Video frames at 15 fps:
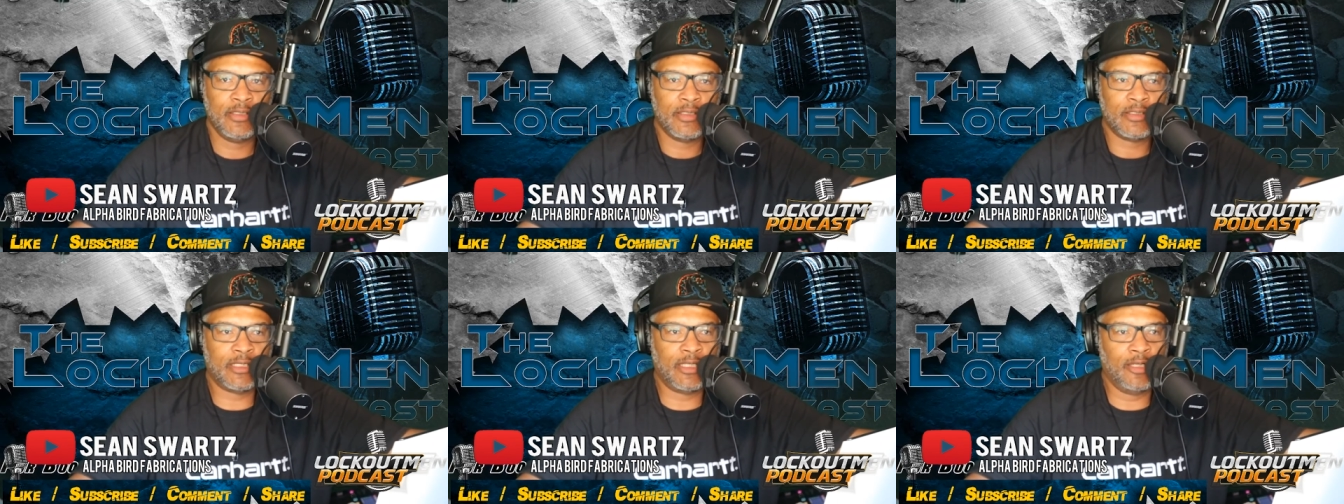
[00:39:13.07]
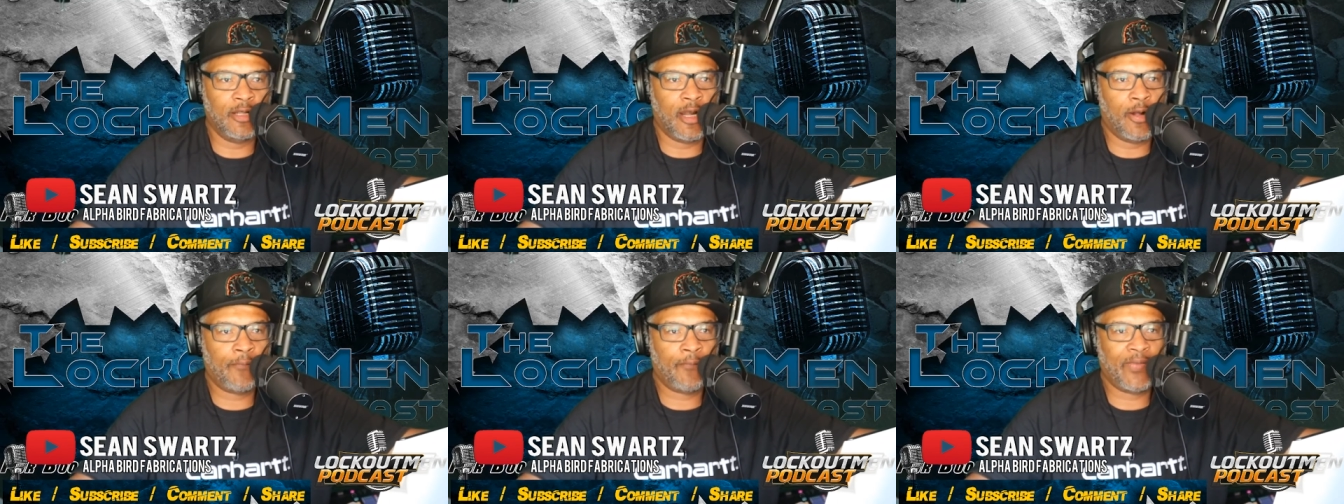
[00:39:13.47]
you
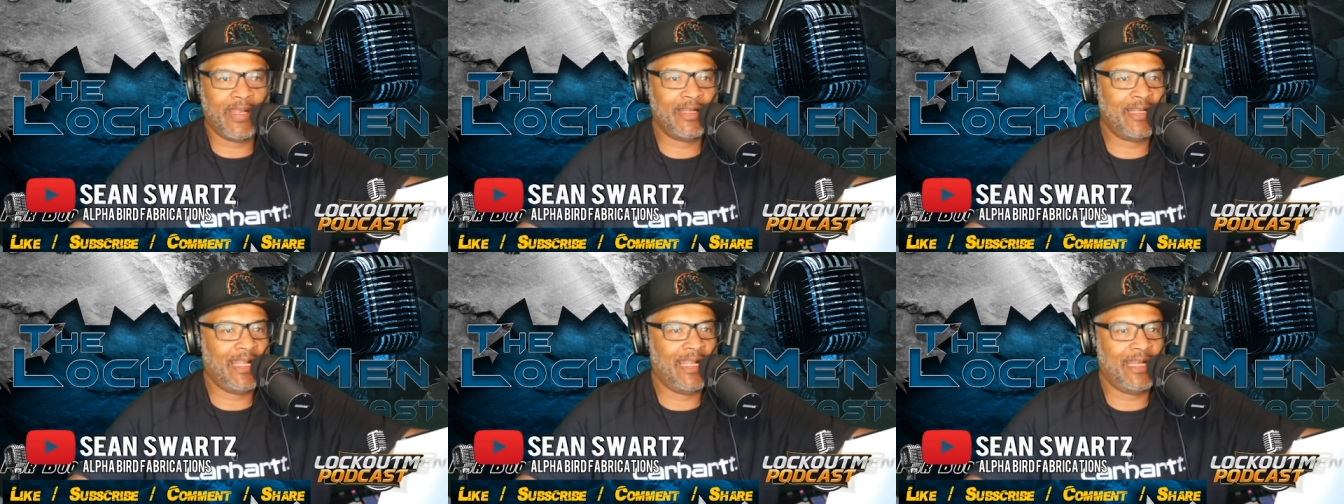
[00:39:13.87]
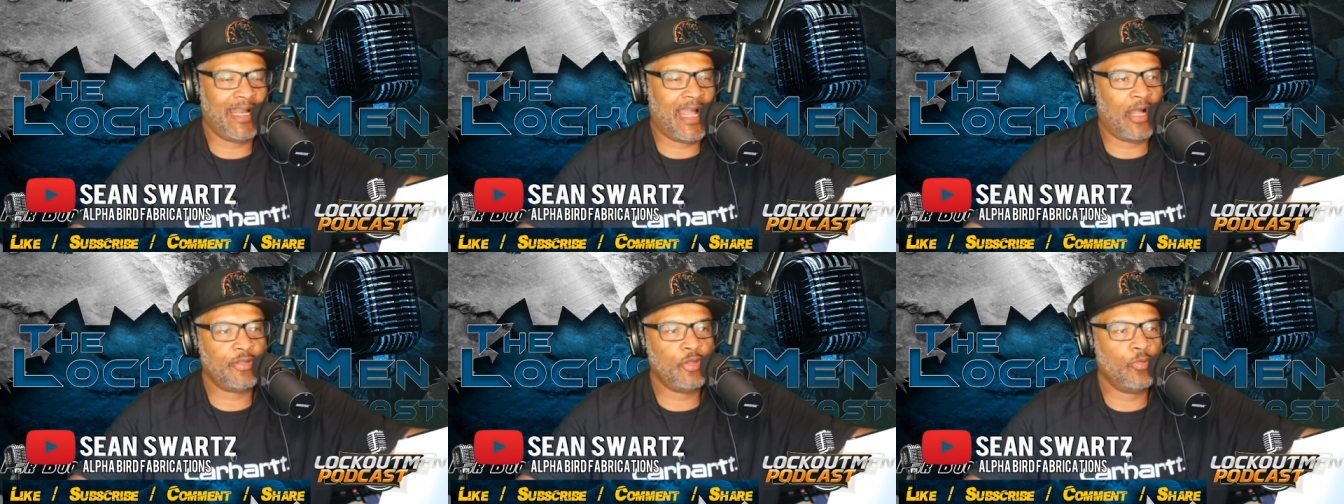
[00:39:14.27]
know, and then
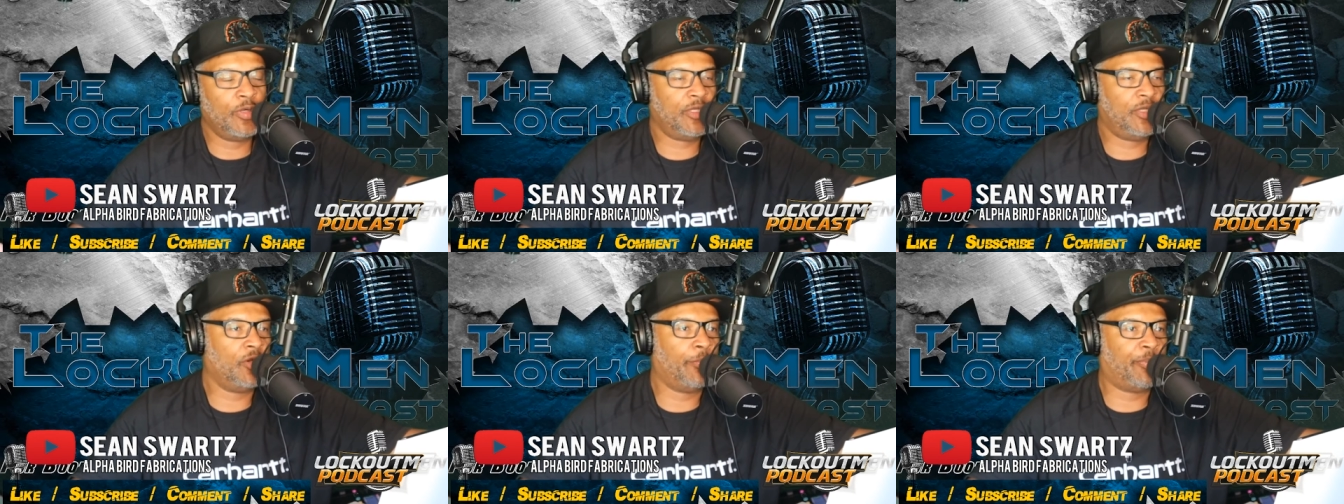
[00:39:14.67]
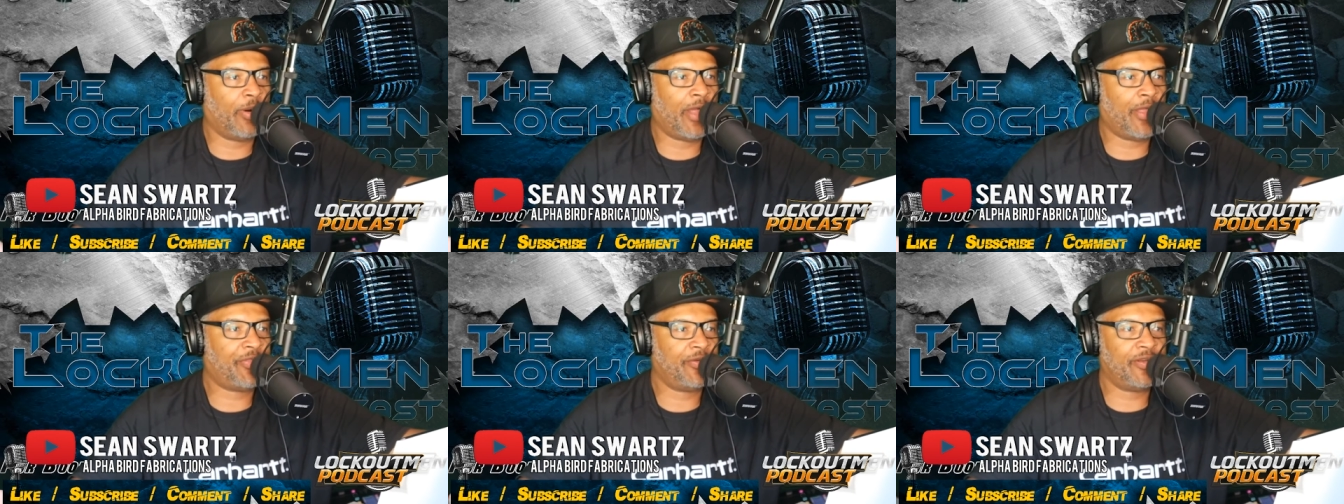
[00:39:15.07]
now you and your
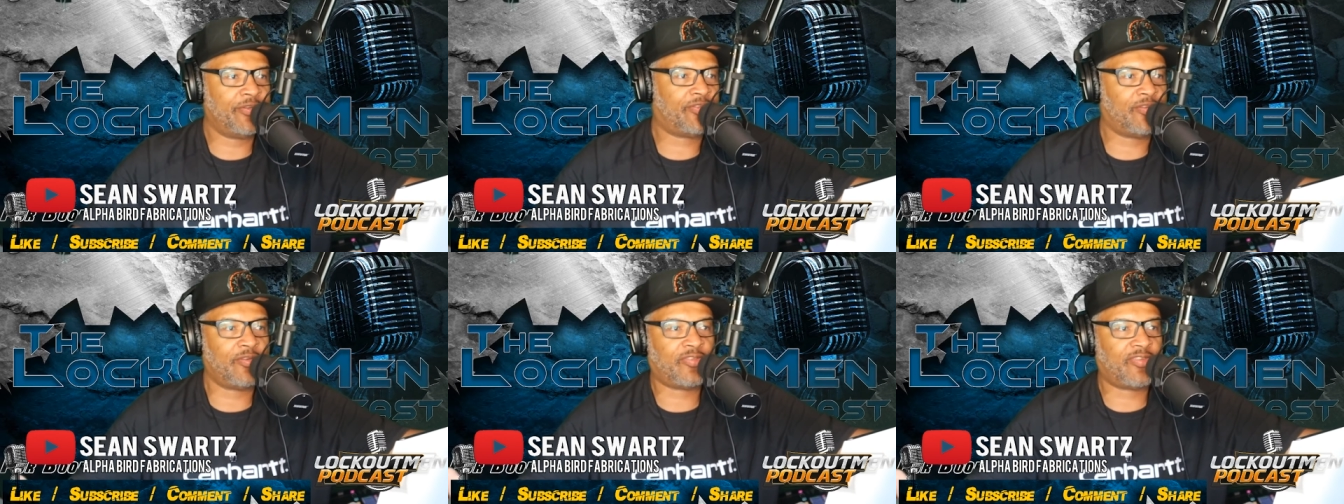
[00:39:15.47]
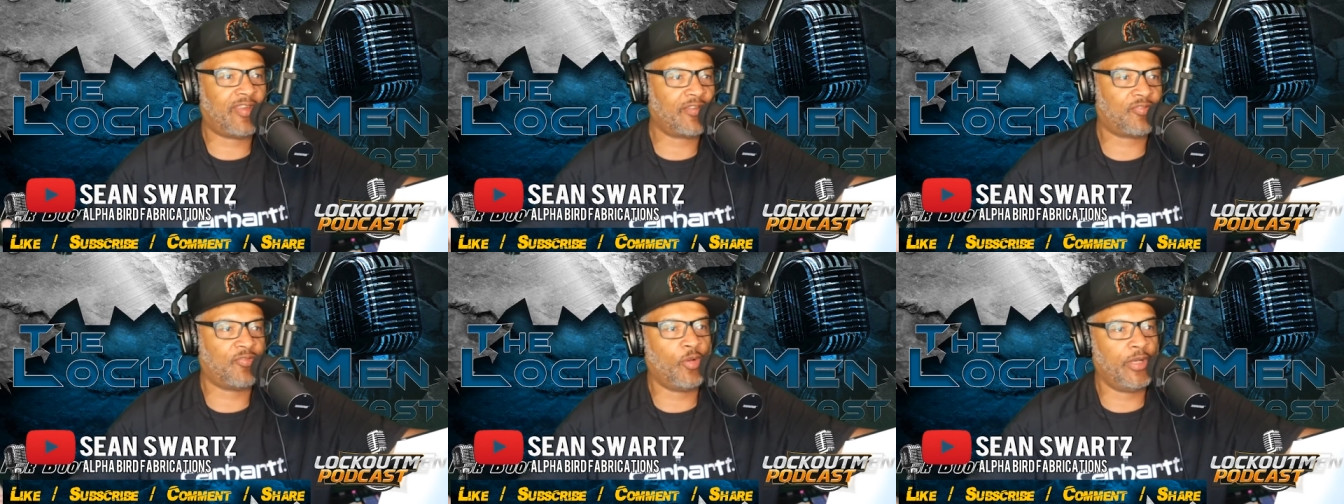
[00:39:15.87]
brother is
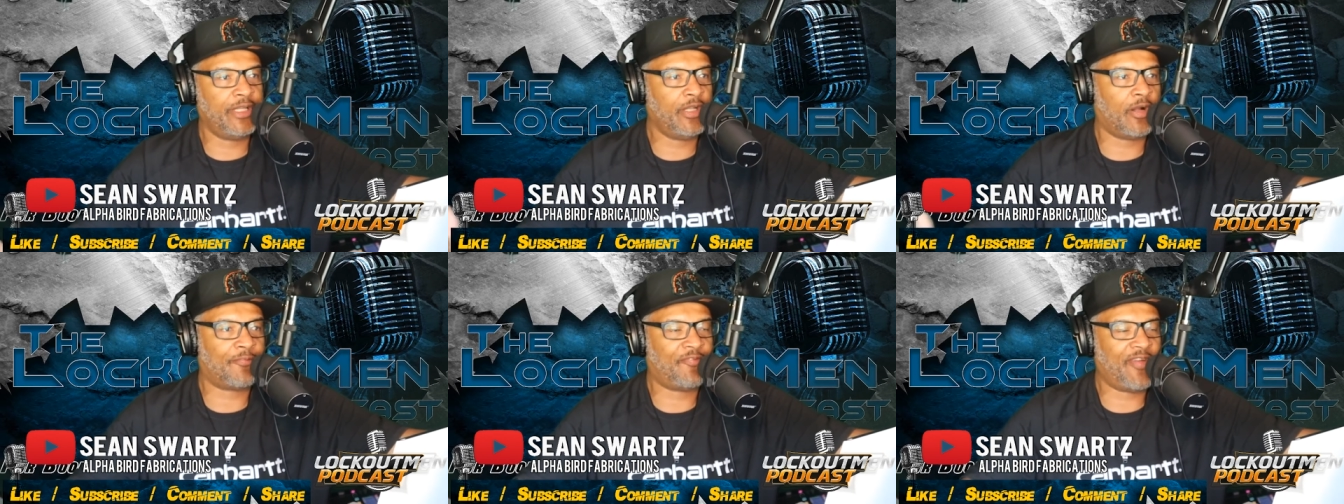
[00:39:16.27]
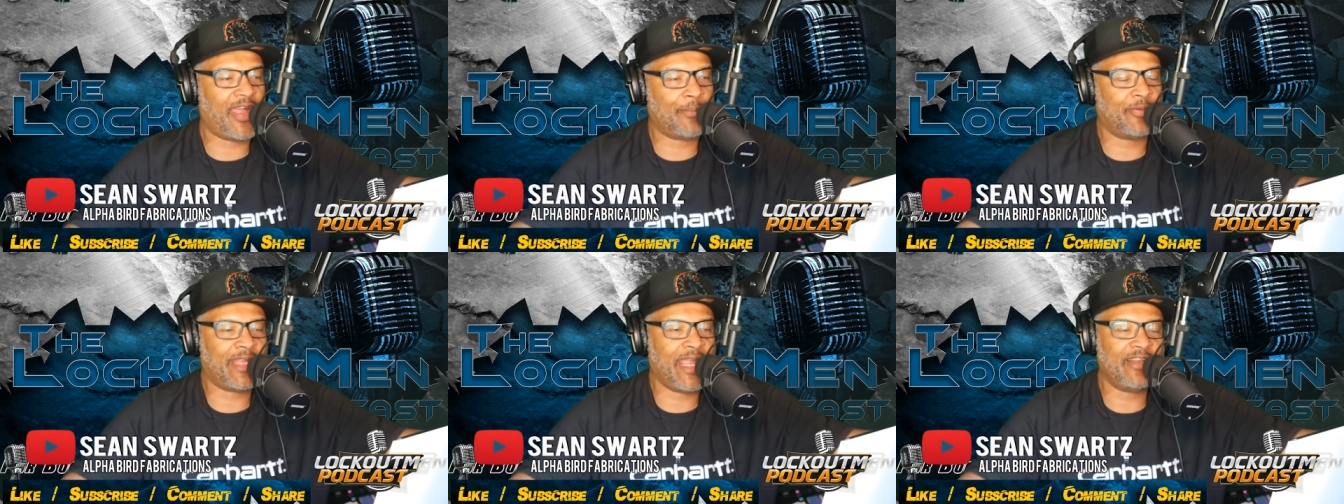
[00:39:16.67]
successful in your
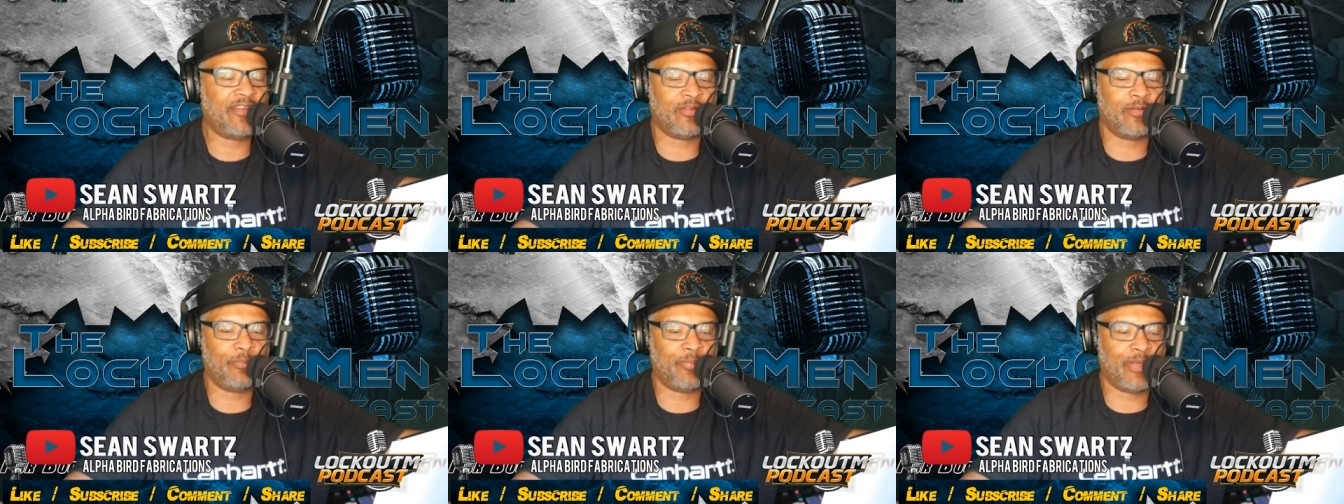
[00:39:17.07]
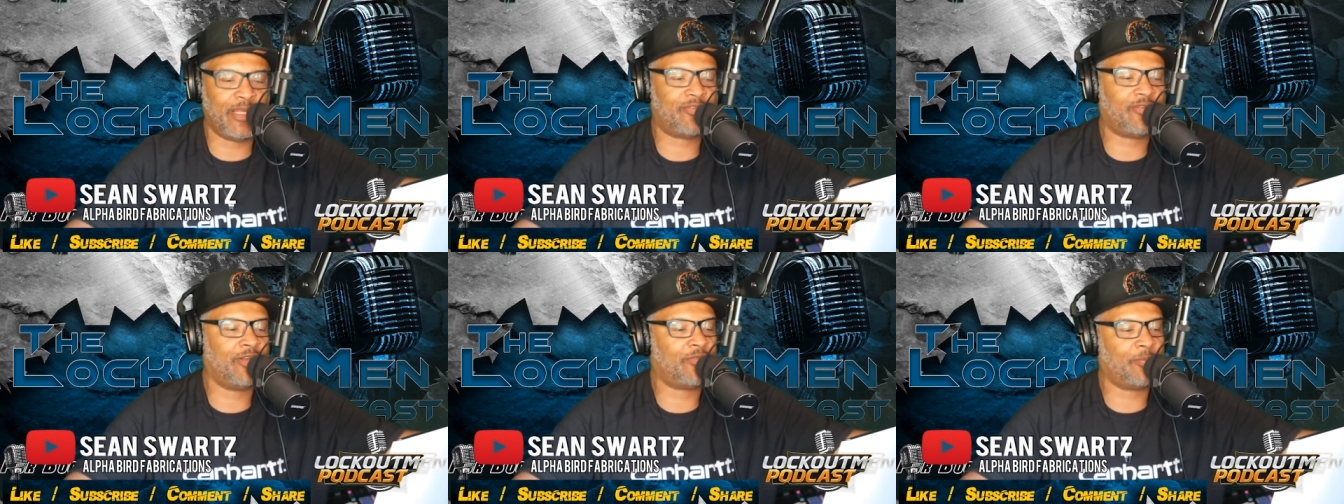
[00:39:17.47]
fabrication
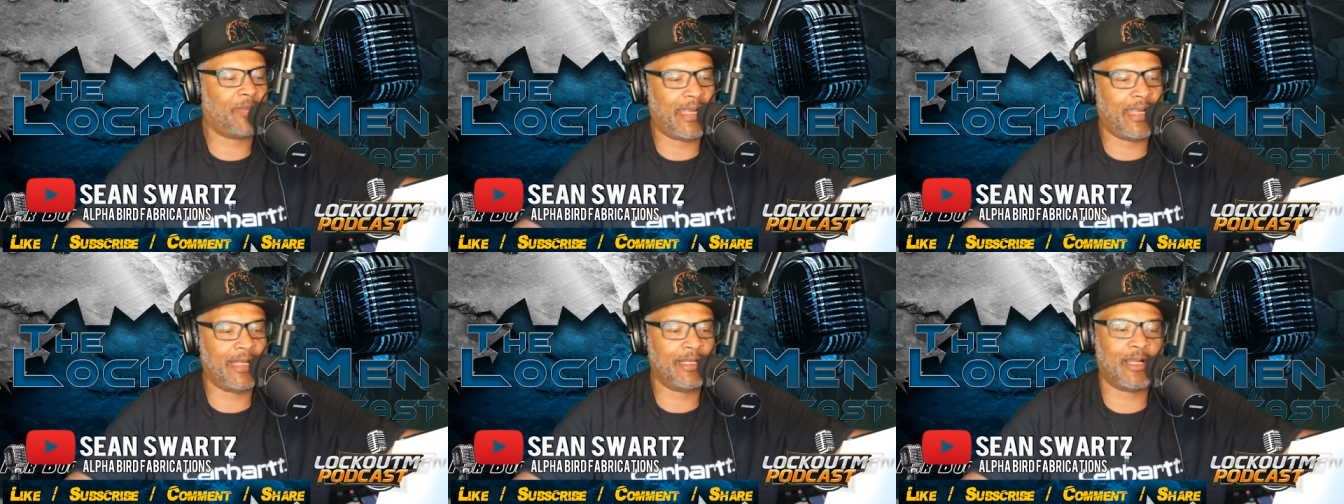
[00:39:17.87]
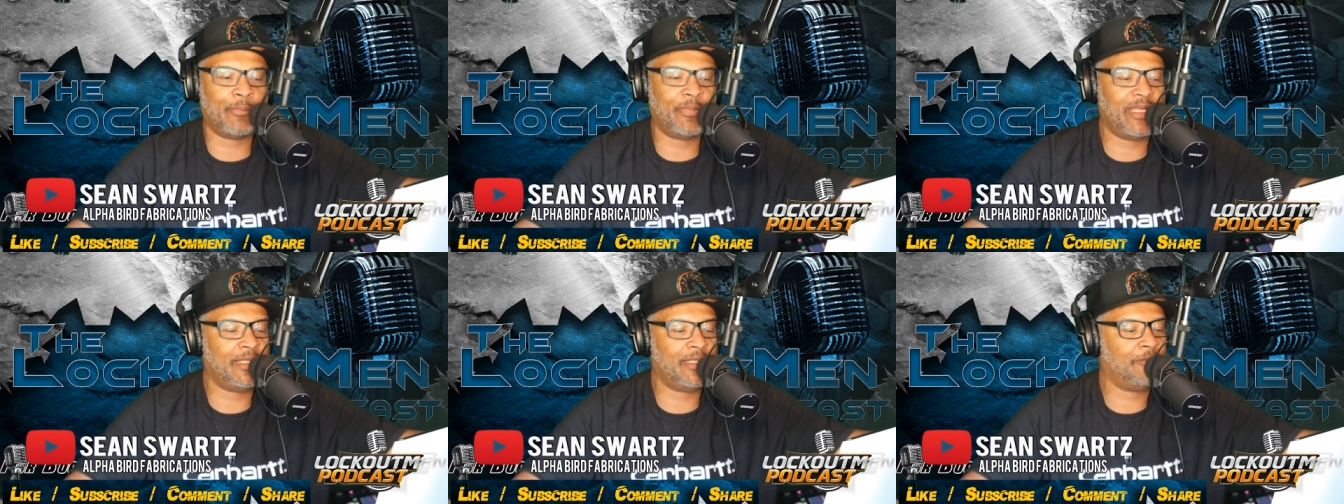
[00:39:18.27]
business, man. I
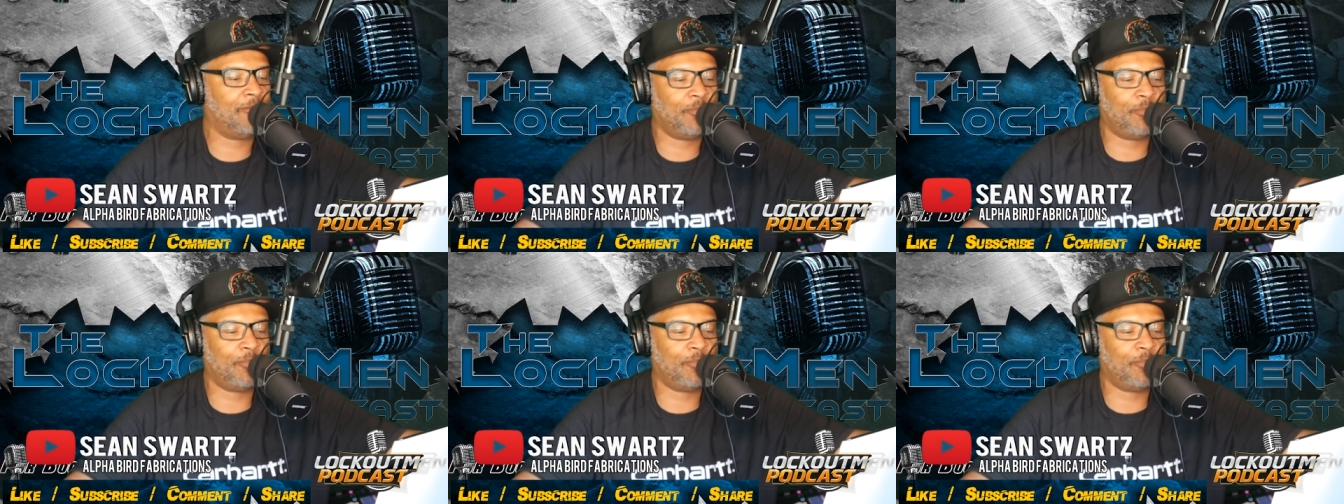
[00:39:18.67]
mean,